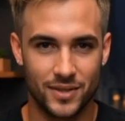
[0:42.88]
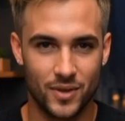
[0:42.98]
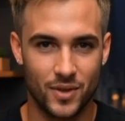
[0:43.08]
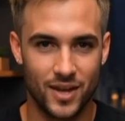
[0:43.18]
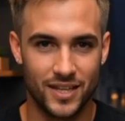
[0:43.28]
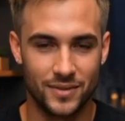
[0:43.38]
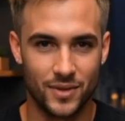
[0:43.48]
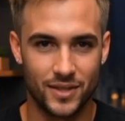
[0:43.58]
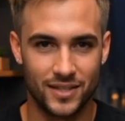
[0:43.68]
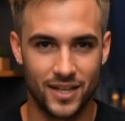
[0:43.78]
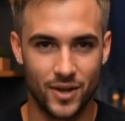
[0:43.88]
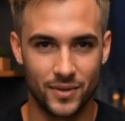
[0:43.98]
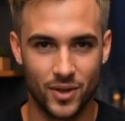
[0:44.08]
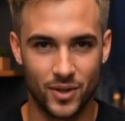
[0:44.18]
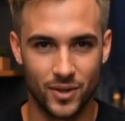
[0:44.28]
Codex runs
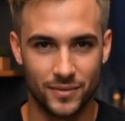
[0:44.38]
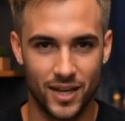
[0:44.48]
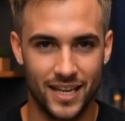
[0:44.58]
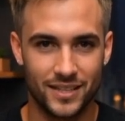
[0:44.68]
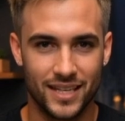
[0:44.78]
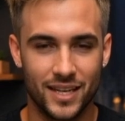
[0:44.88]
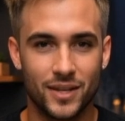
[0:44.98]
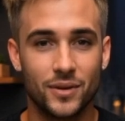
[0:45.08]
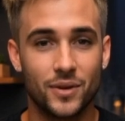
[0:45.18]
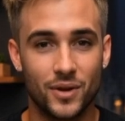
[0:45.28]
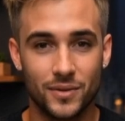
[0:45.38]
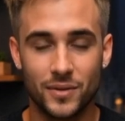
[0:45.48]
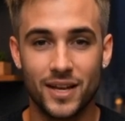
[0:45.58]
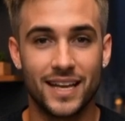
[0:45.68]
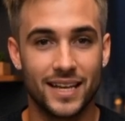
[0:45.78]
terminal commands in a loop
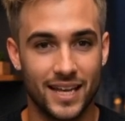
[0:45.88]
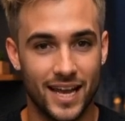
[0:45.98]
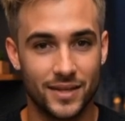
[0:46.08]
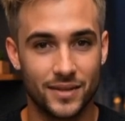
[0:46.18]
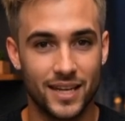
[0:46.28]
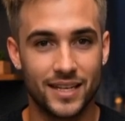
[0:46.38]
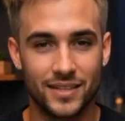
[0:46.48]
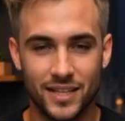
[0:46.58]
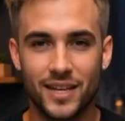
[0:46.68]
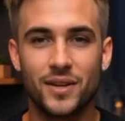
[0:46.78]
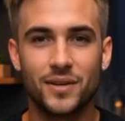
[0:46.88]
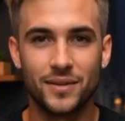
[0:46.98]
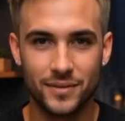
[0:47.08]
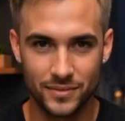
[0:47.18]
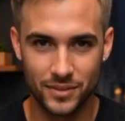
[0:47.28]
like a caffeinated
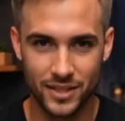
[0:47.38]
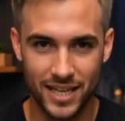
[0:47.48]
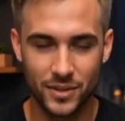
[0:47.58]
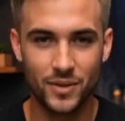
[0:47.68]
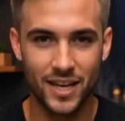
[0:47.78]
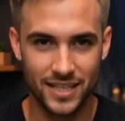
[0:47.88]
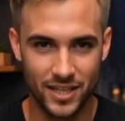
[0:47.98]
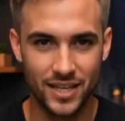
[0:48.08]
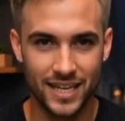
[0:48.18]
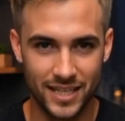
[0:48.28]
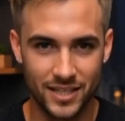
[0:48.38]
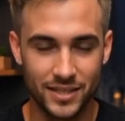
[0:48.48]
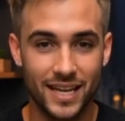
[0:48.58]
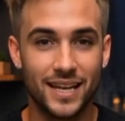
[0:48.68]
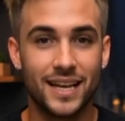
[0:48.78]
squirrel. It reads your
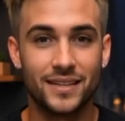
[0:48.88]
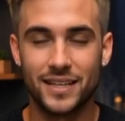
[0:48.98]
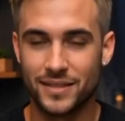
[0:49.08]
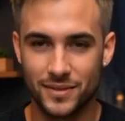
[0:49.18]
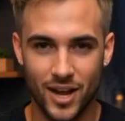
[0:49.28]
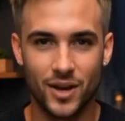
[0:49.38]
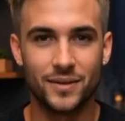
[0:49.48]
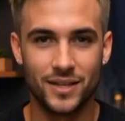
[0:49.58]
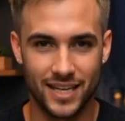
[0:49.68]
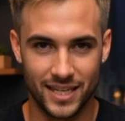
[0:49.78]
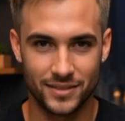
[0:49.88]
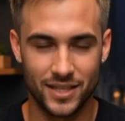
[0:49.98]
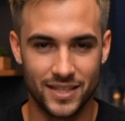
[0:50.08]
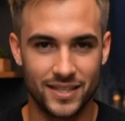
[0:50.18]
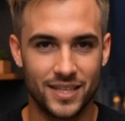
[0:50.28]
agents.md file, if it
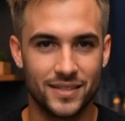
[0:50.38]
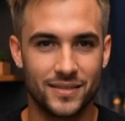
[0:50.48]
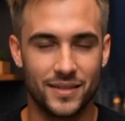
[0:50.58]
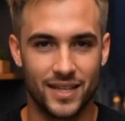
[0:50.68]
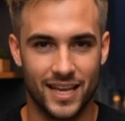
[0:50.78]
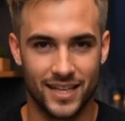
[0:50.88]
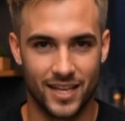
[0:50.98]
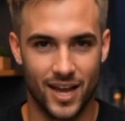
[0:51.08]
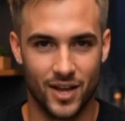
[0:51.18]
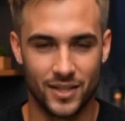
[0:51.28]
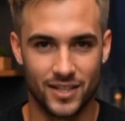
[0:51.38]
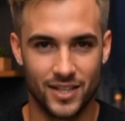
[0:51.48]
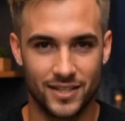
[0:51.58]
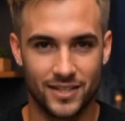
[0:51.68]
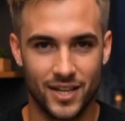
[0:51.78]
exists, and honors
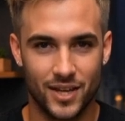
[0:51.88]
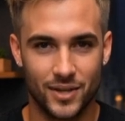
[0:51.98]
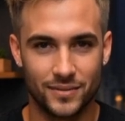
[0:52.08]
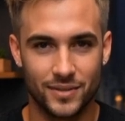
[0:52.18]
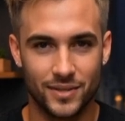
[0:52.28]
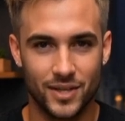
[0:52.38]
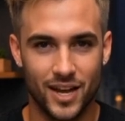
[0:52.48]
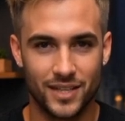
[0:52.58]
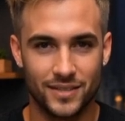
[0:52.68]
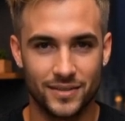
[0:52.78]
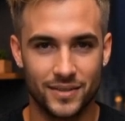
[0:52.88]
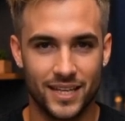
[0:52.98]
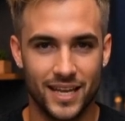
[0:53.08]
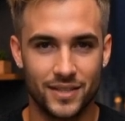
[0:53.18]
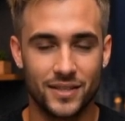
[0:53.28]
your setup, tests,
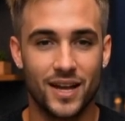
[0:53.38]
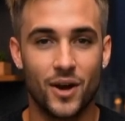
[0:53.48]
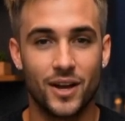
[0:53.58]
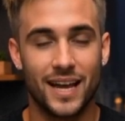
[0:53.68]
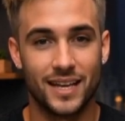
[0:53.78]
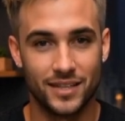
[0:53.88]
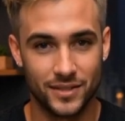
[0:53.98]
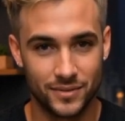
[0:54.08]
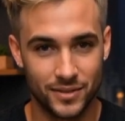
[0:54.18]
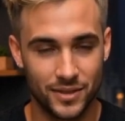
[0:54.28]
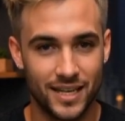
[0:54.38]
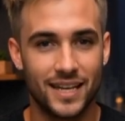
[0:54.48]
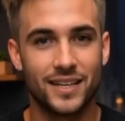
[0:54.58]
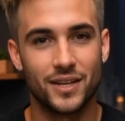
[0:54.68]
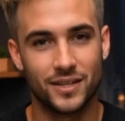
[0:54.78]
and style guides.
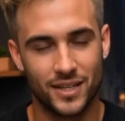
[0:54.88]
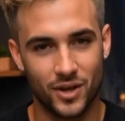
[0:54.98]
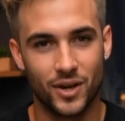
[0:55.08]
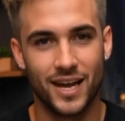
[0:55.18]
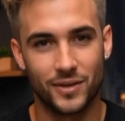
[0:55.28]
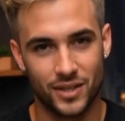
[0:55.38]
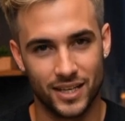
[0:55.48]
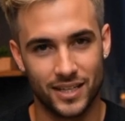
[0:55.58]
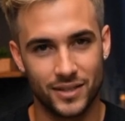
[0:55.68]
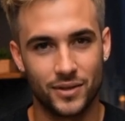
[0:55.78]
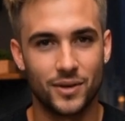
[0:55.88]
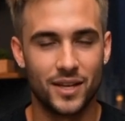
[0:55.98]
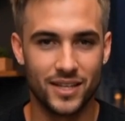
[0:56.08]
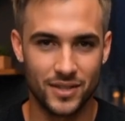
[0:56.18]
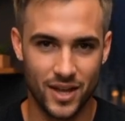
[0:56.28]
It doesn't know everything, but
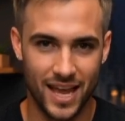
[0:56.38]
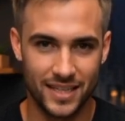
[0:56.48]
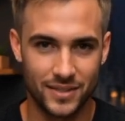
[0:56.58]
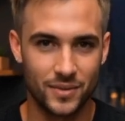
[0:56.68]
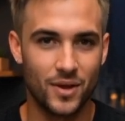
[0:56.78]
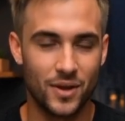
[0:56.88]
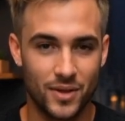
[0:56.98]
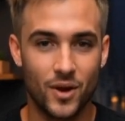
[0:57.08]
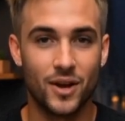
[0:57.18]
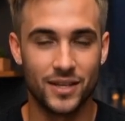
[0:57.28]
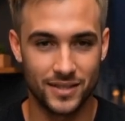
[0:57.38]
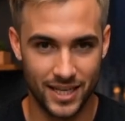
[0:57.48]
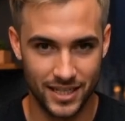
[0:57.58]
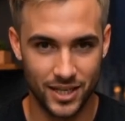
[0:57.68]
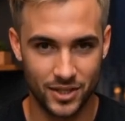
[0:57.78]
it tries real hard,
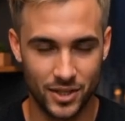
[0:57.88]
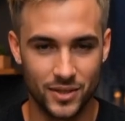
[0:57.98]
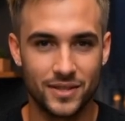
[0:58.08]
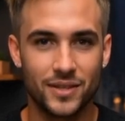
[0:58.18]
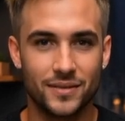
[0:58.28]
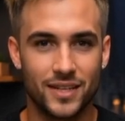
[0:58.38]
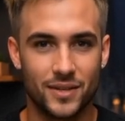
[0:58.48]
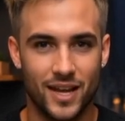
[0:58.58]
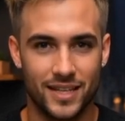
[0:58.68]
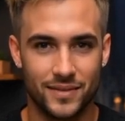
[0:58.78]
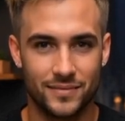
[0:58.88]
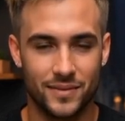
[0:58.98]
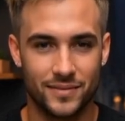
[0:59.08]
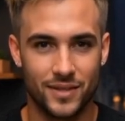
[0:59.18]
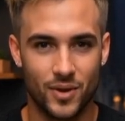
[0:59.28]
and that's worth something, right?
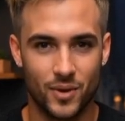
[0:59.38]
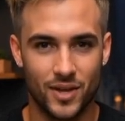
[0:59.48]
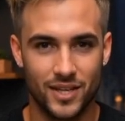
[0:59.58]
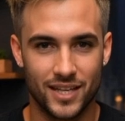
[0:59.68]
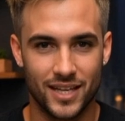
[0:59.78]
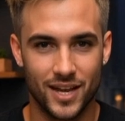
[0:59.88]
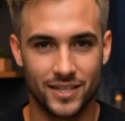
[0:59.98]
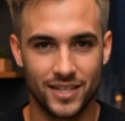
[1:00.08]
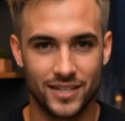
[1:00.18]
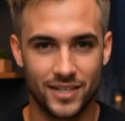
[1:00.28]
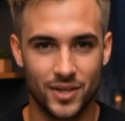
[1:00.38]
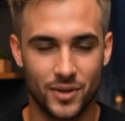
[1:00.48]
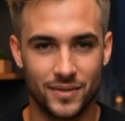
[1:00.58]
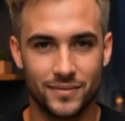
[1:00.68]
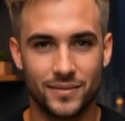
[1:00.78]
What you can ask it to
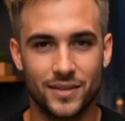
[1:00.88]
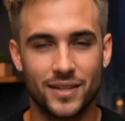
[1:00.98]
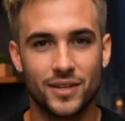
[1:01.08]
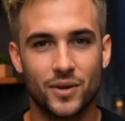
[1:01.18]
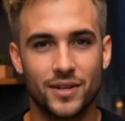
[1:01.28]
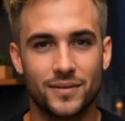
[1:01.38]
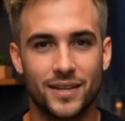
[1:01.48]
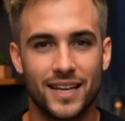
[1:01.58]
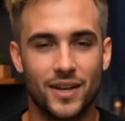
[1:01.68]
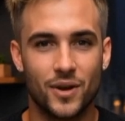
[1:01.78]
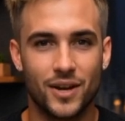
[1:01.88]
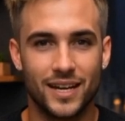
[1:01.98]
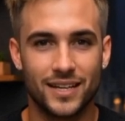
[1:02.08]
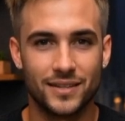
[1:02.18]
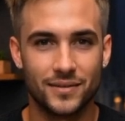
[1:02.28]
do? You can make
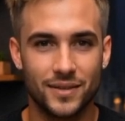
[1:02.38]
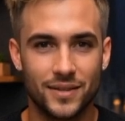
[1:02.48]
Codex.